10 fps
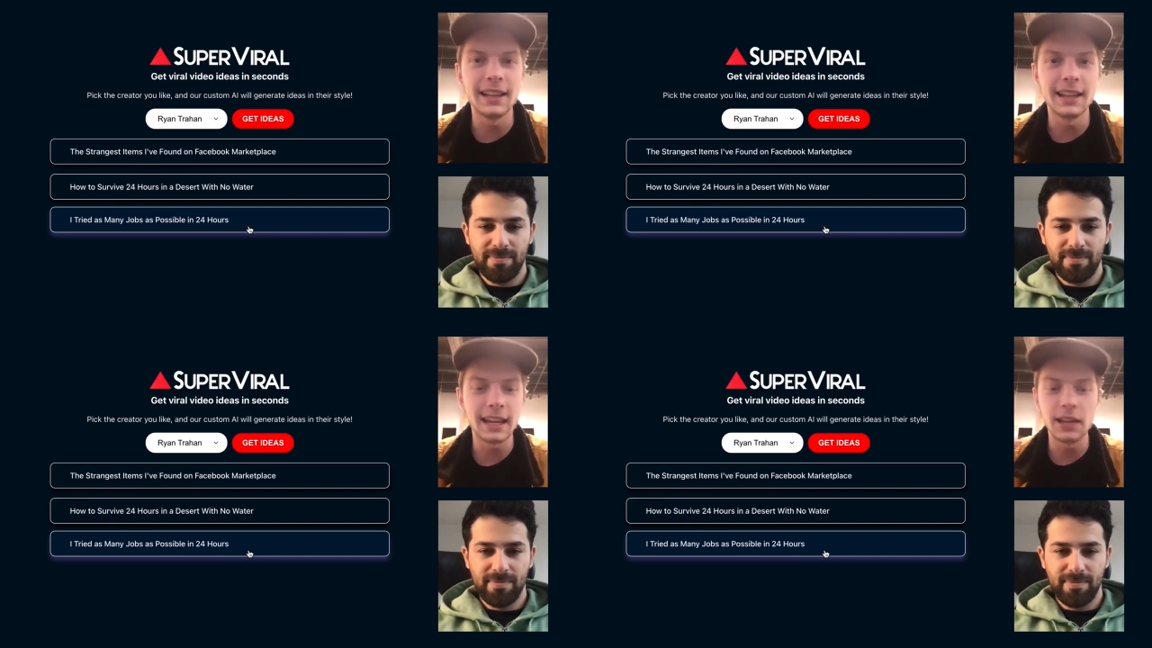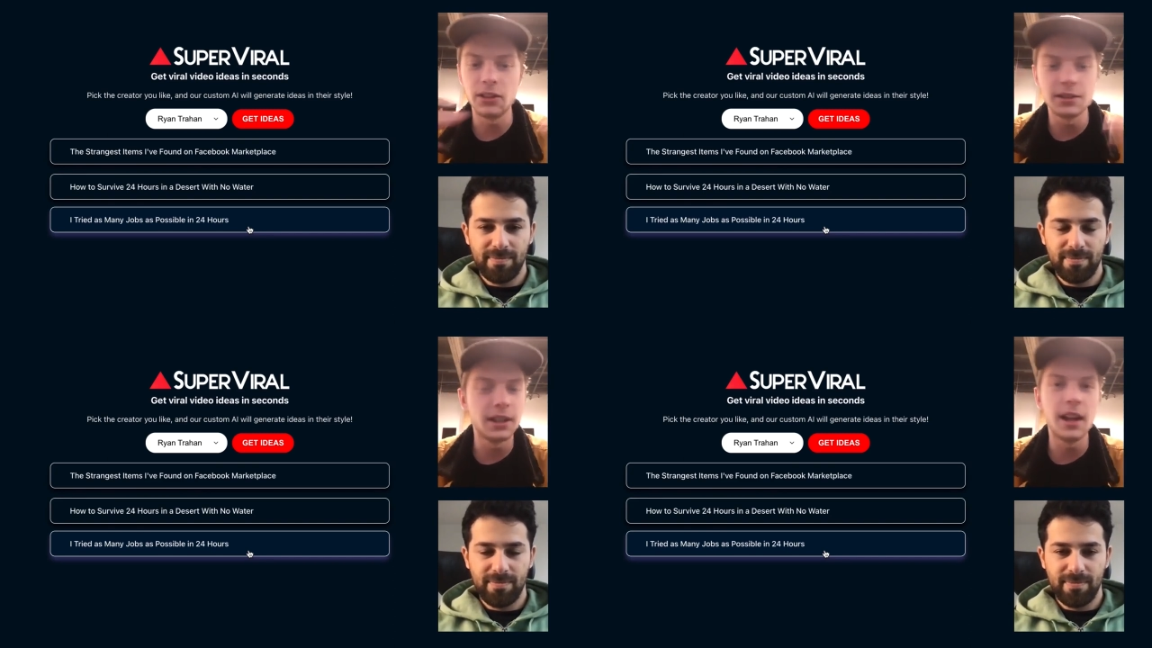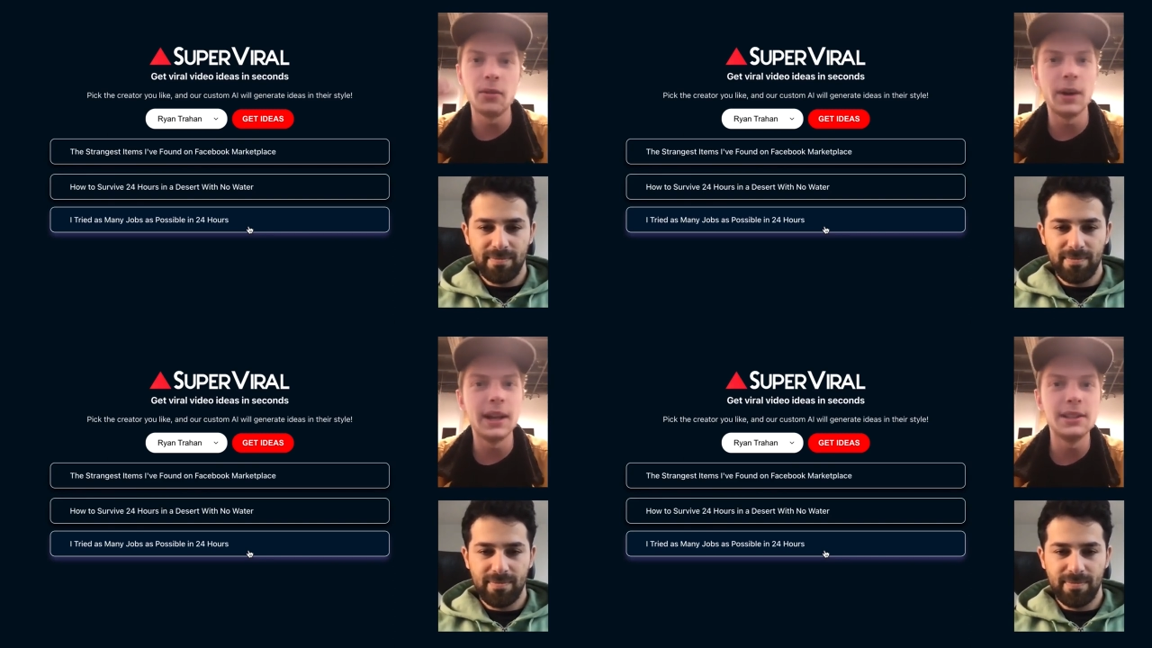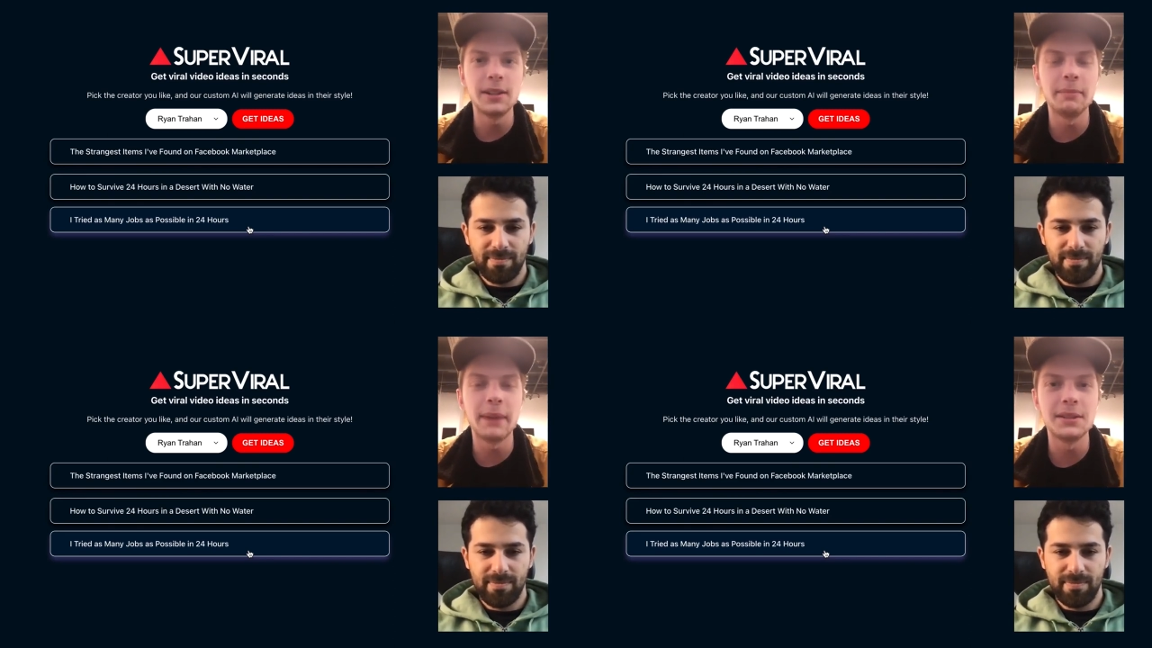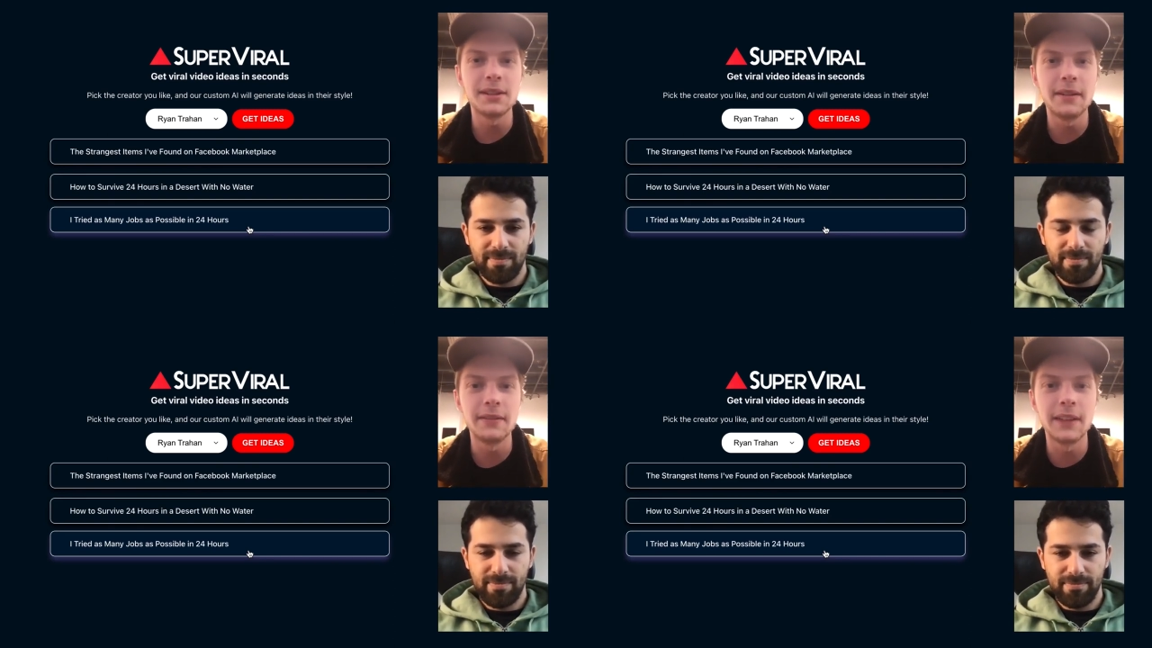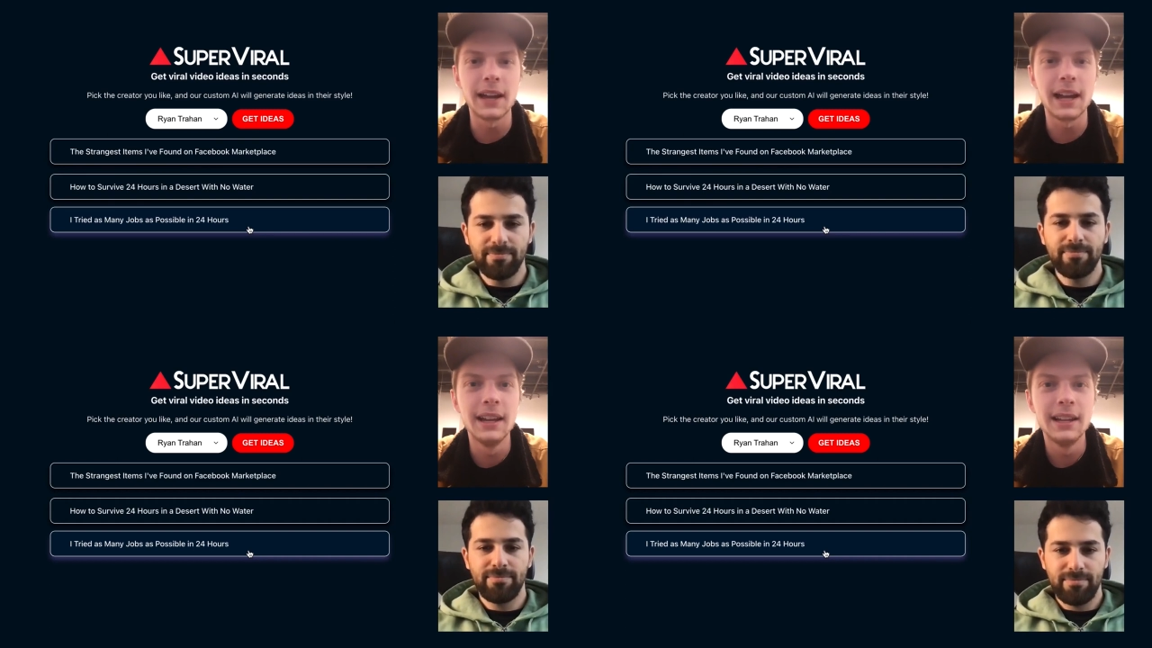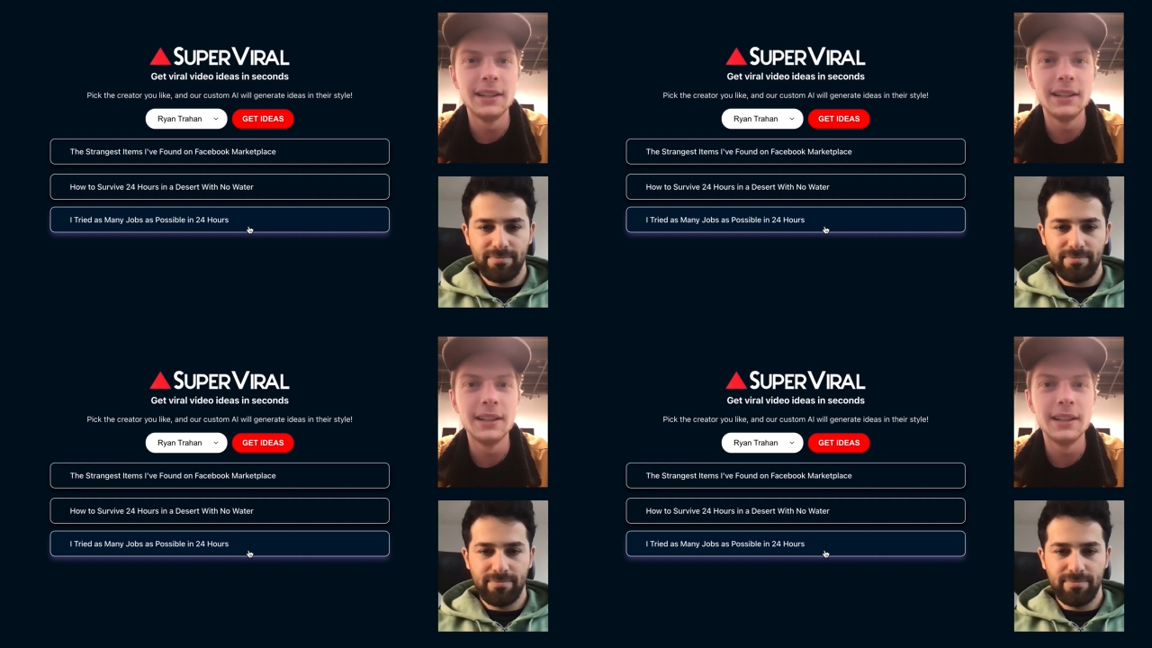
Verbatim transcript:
Speaker 1: It like, there's a lot of ways you can bounce off of that.